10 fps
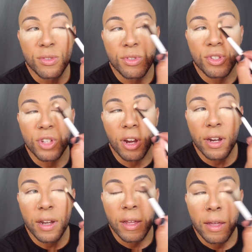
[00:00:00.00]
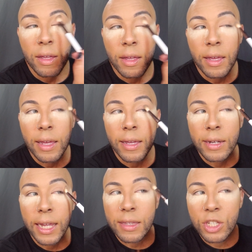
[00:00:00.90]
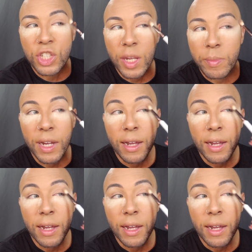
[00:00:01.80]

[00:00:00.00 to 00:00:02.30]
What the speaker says: to start and get the shape